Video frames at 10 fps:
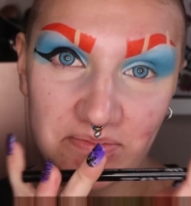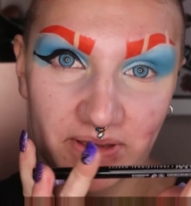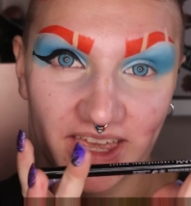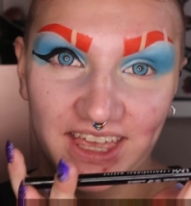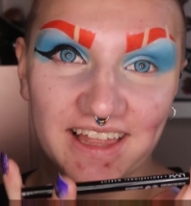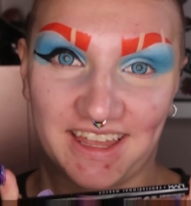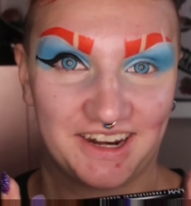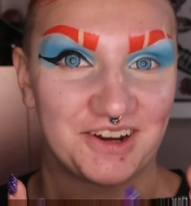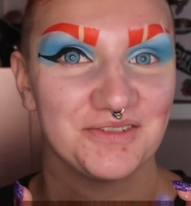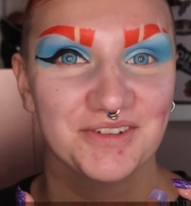Epic Ink
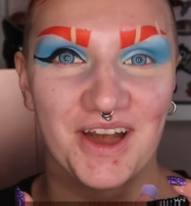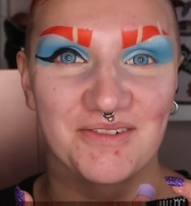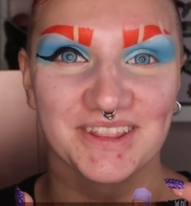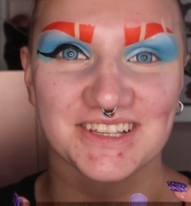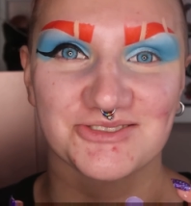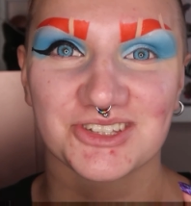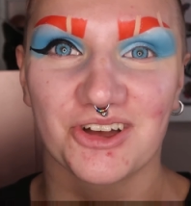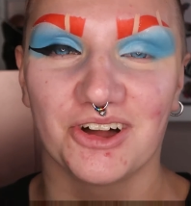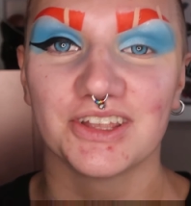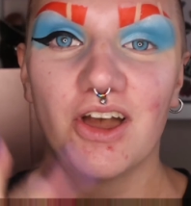Liner. I forgot what this was
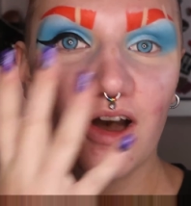called.